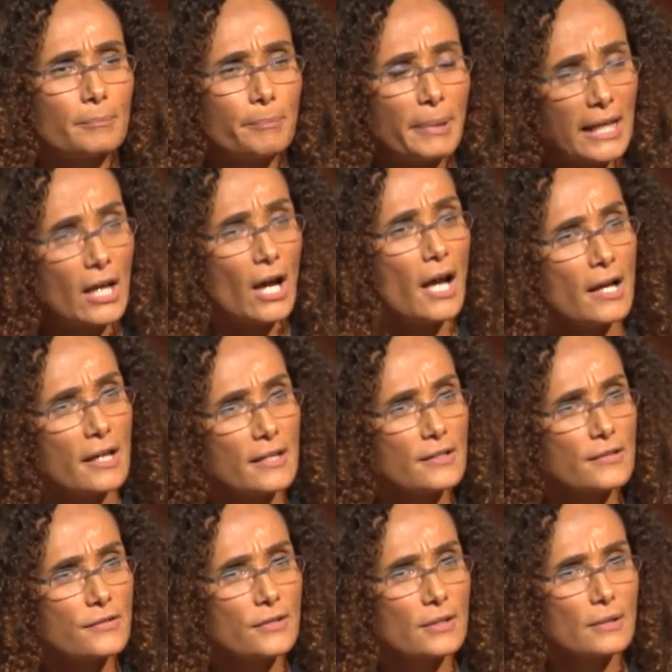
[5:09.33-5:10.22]

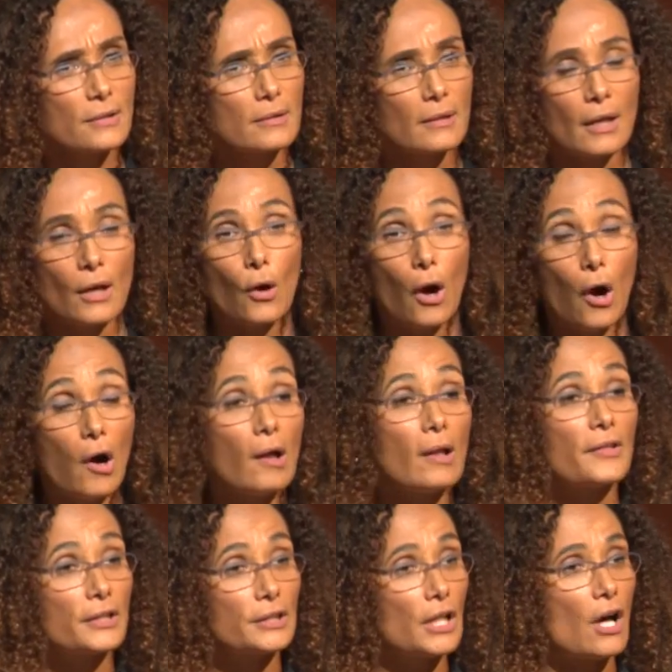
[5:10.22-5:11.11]
Because
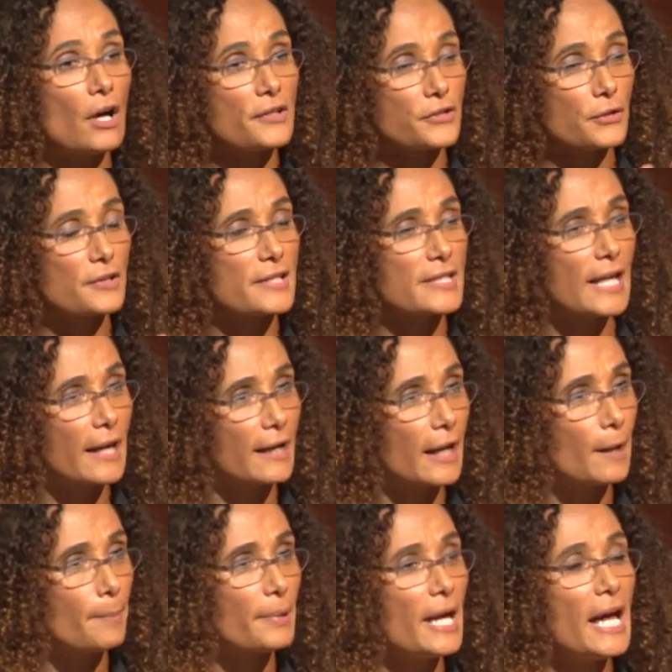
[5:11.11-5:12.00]
all the laws are set
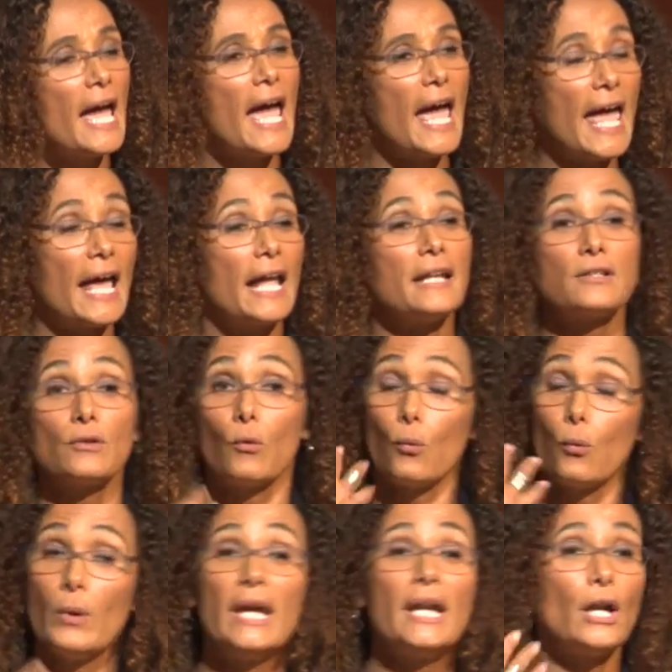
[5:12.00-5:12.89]
up and
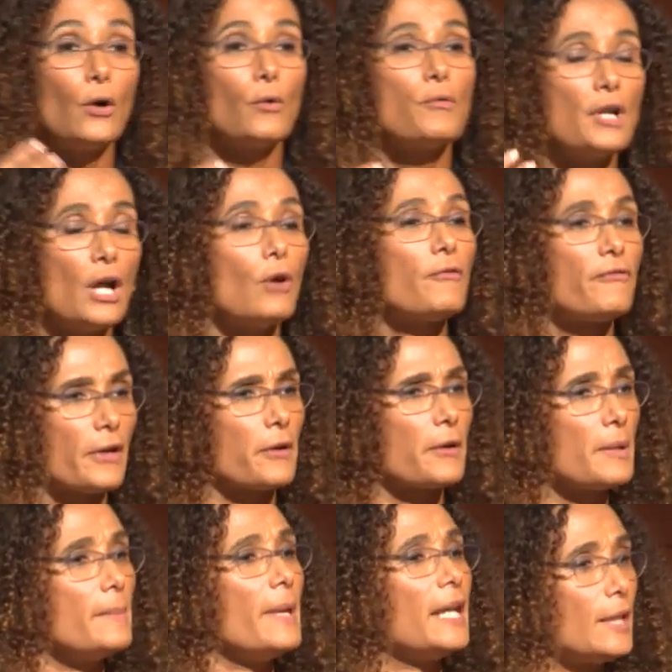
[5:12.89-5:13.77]
we don't know
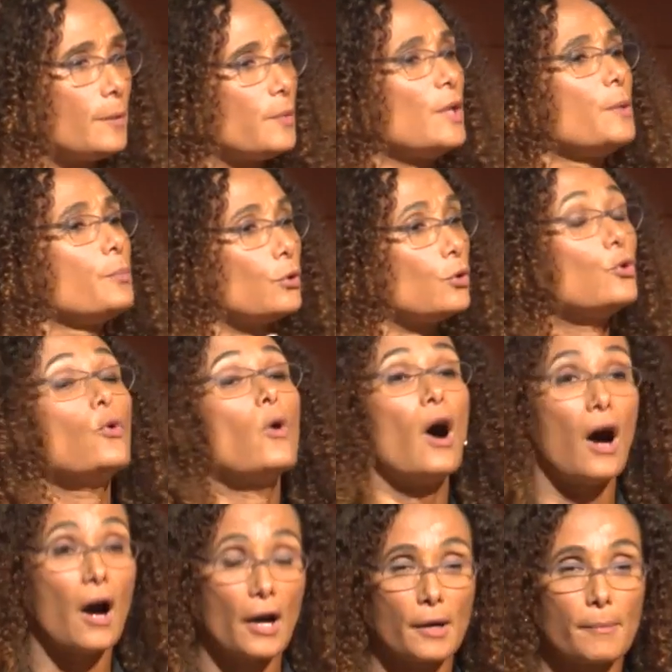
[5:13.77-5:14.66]
very many people who
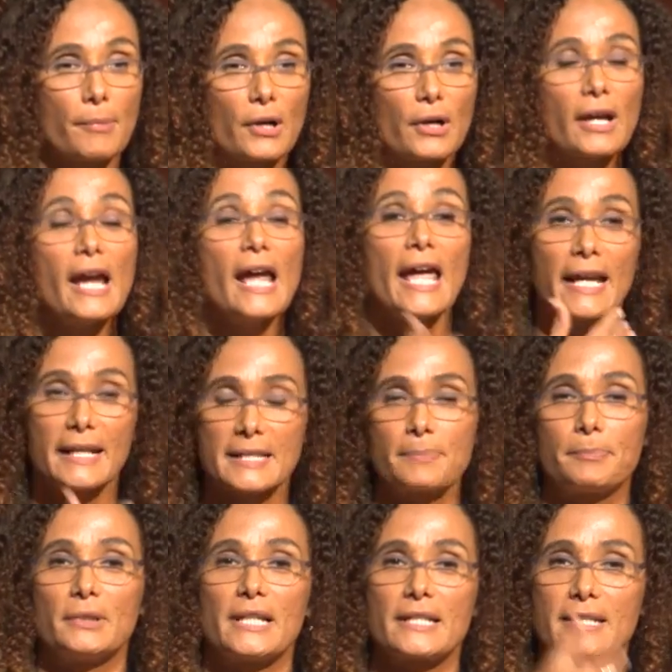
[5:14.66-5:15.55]
harbor
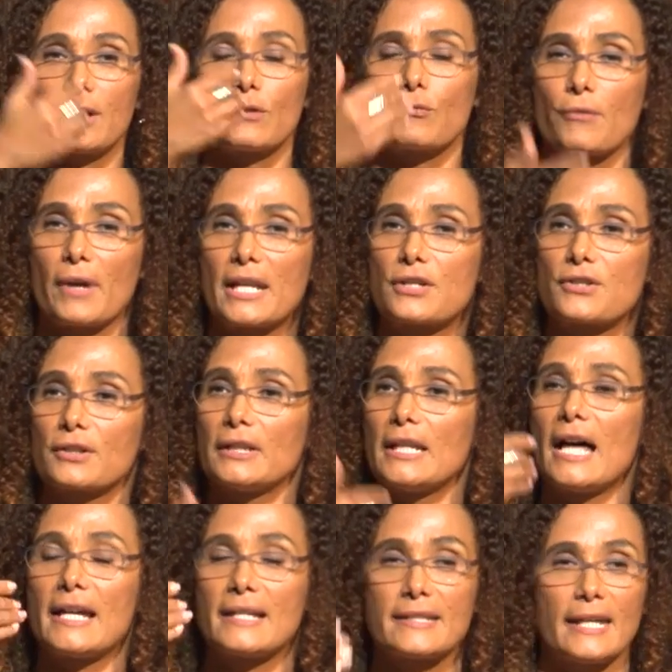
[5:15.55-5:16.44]
explicit
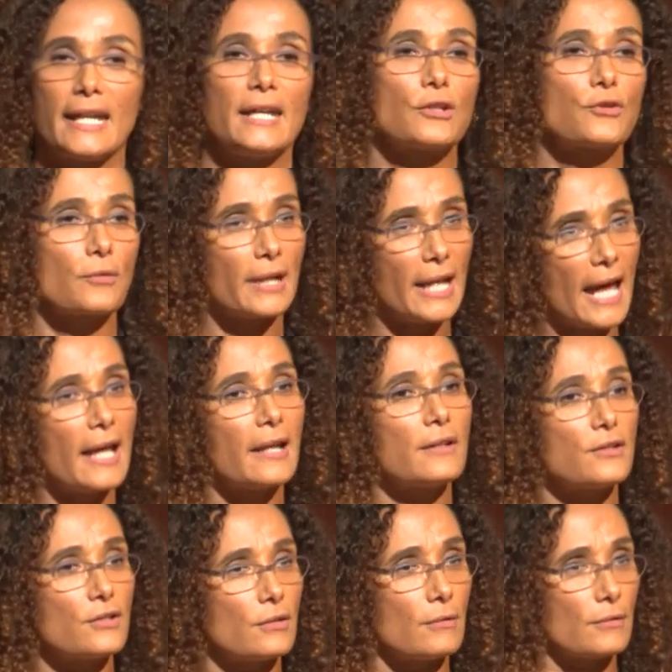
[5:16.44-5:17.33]
racialized hatred
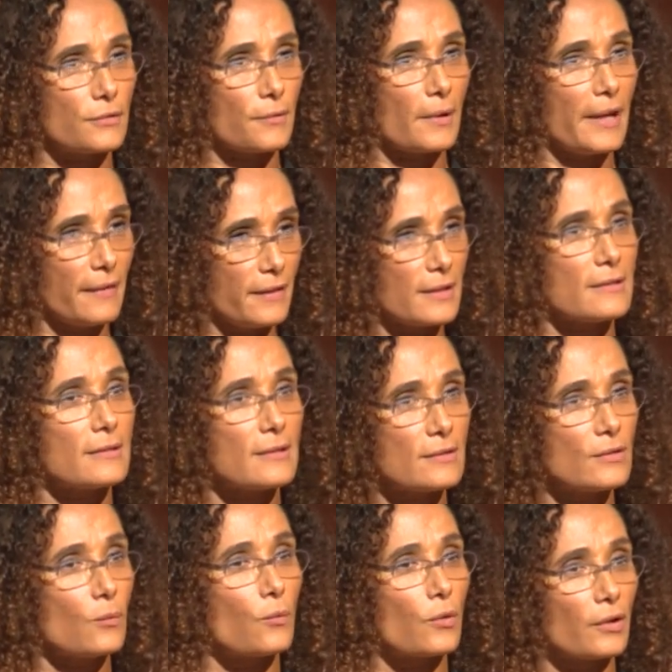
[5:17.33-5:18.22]
attitudes, right? This
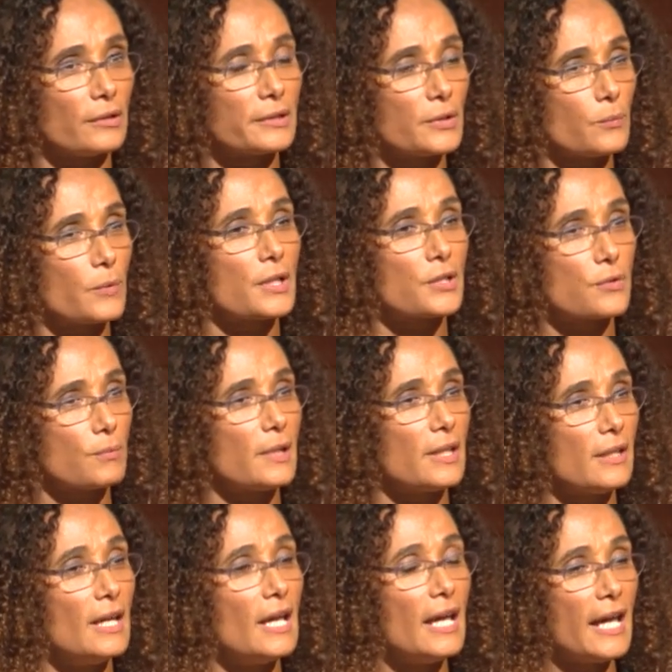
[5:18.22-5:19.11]
is the world in which
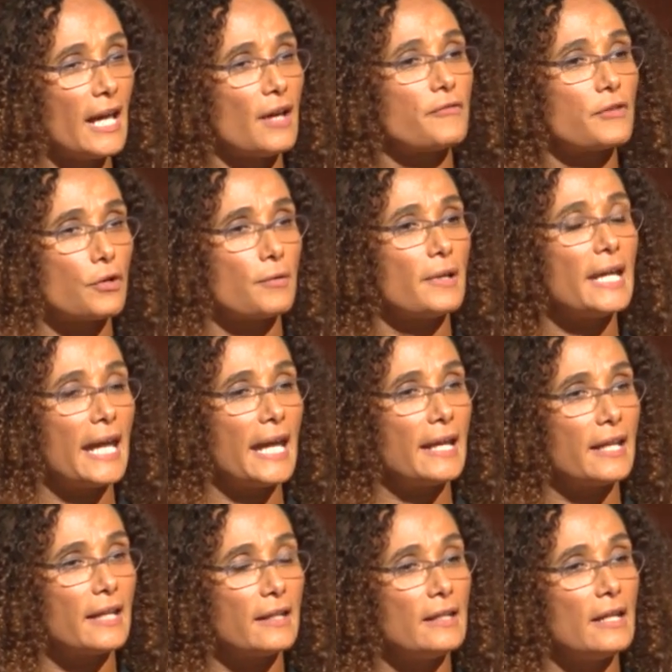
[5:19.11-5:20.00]
we have
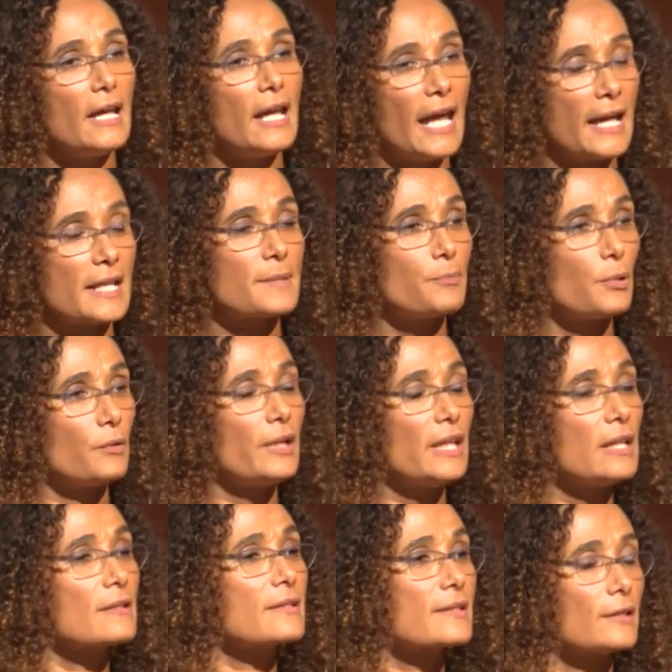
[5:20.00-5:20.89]
created, as
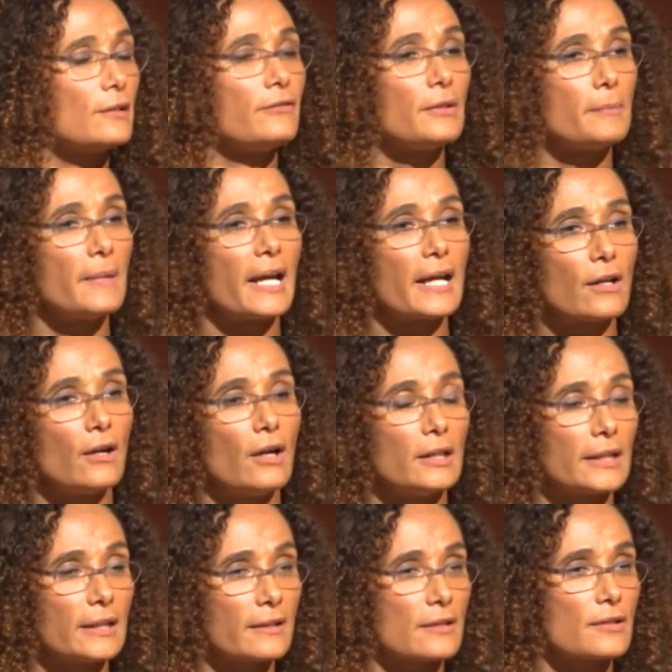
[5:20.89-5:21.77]
Bonilla Silva might
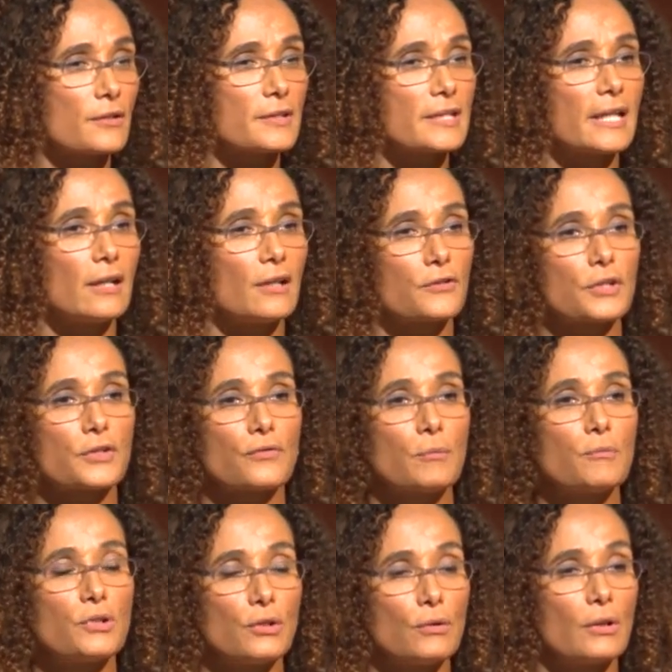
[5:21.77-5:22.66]
call it, the sociologist
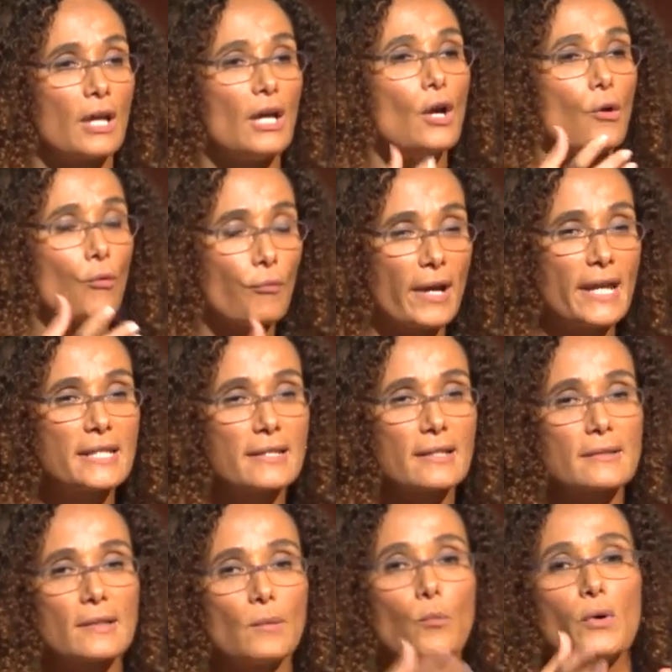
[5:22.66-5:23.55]
from Duke,
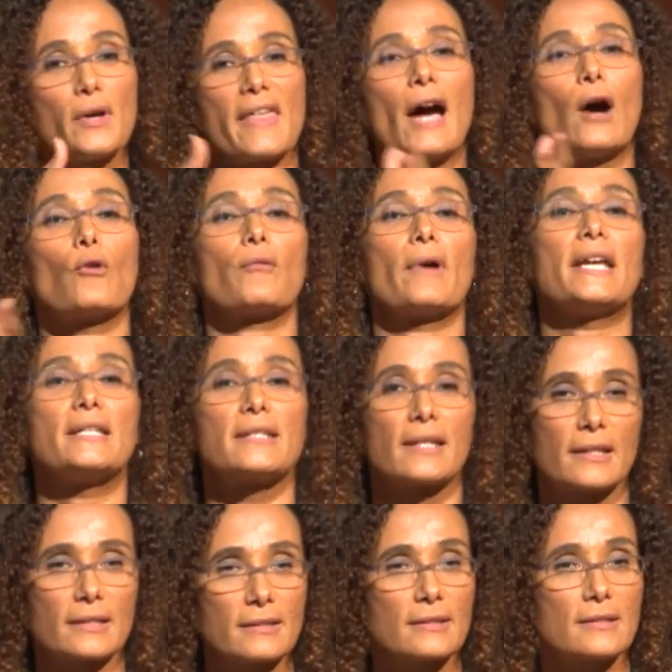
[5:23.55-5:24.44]
racism without
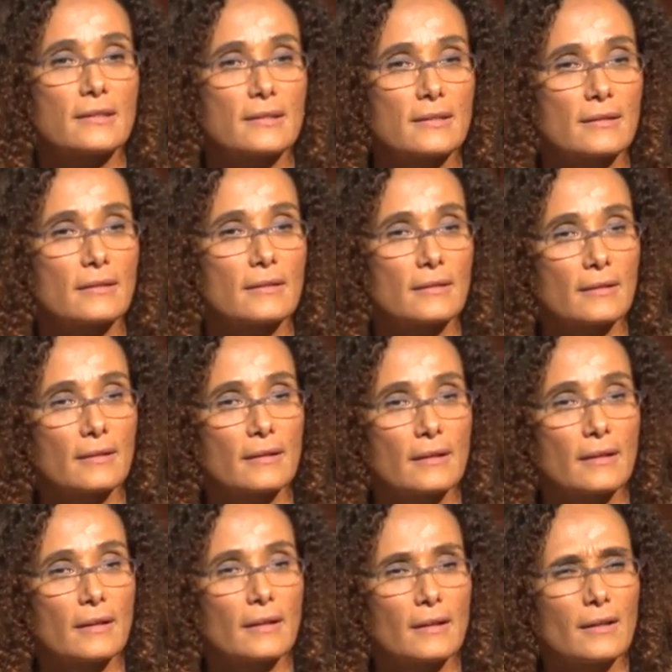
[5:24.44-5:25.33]
racists,
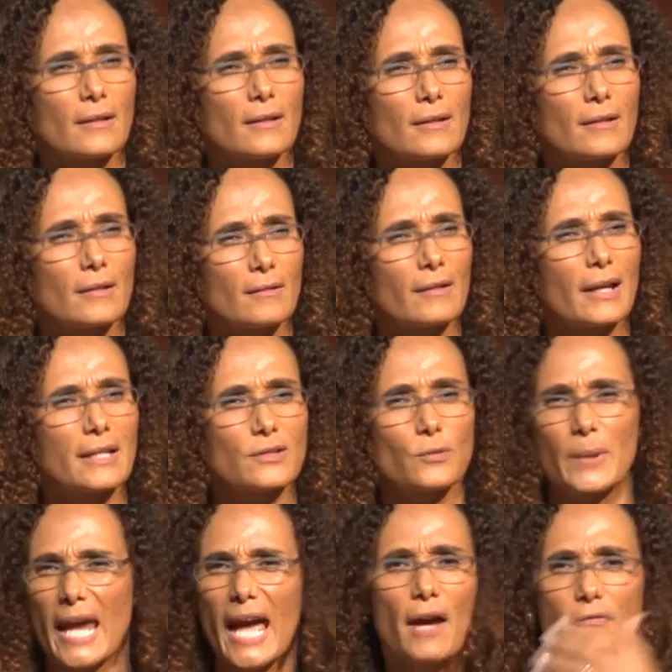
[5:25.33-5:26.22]
right?
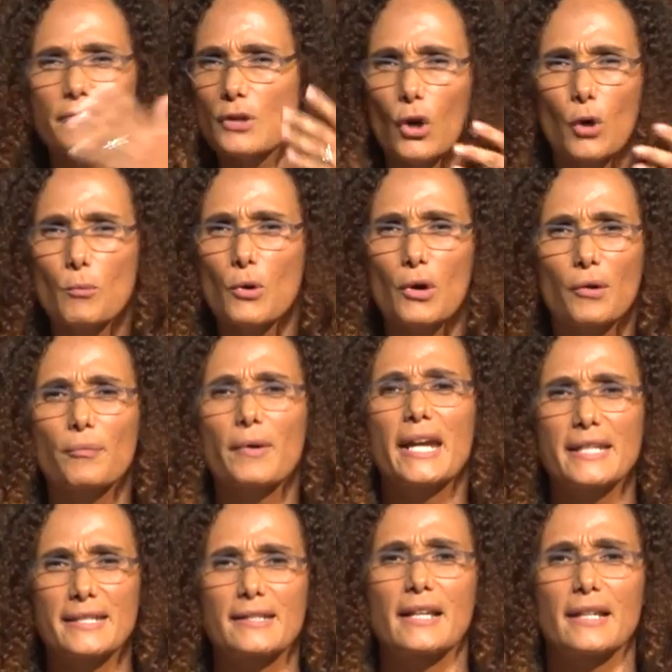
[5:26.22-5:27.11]
So we have no more
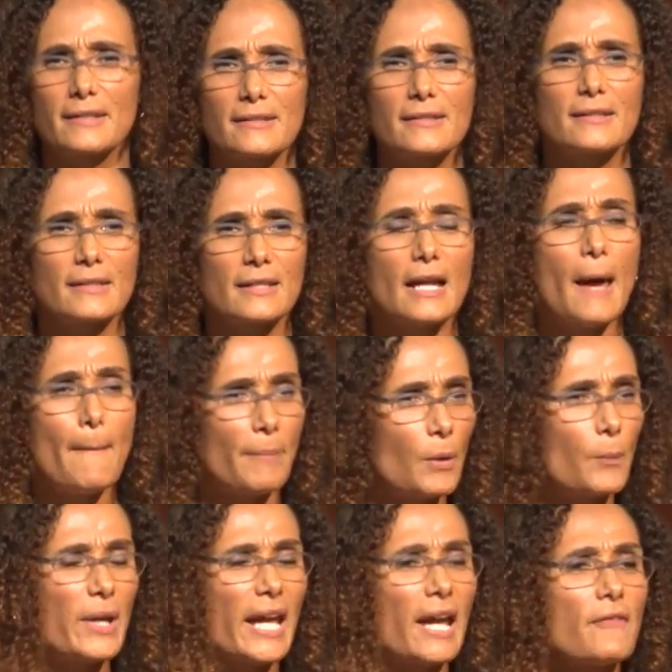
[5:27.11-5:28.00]
racists,
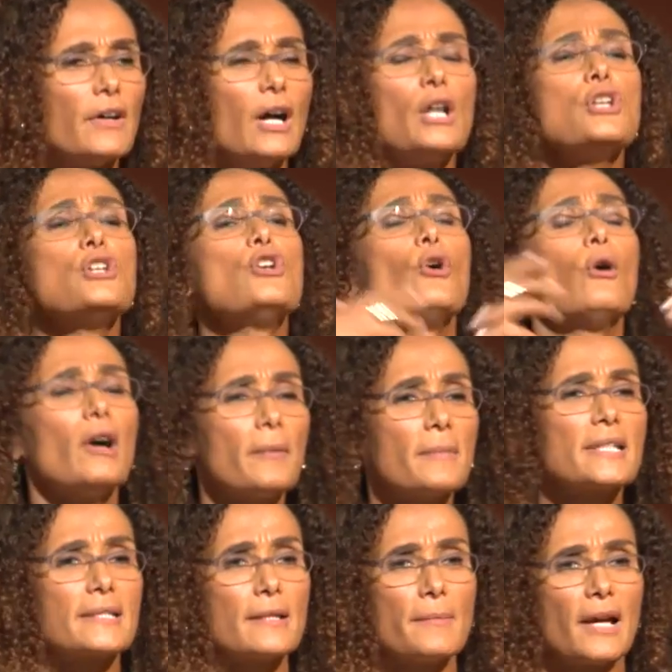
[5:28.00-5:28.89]
but we have
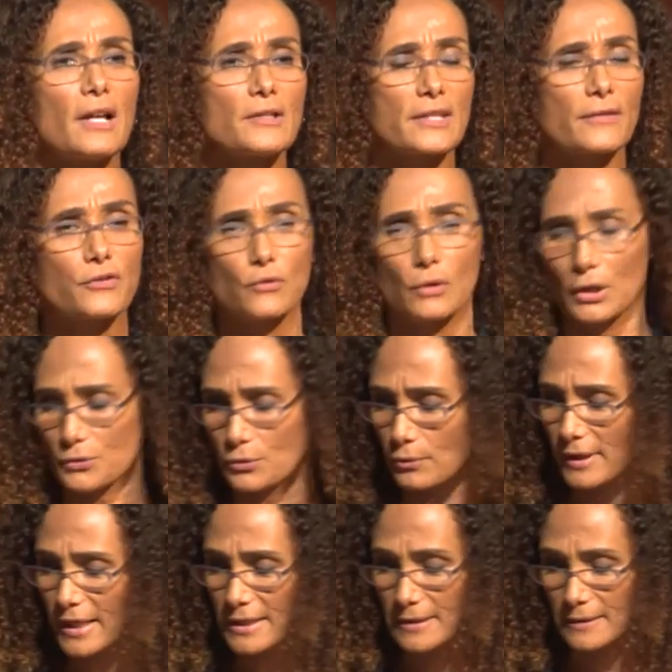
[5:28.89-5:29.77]
enormous amounts of
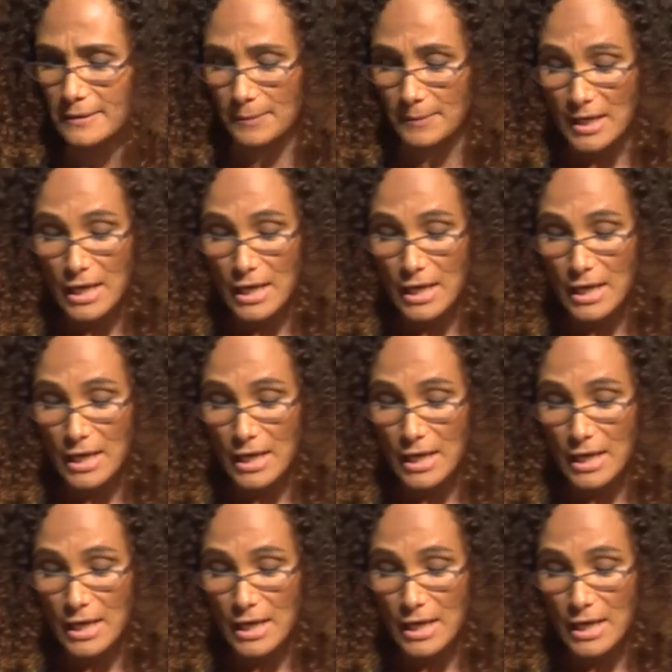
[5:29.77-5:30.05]
structural racism.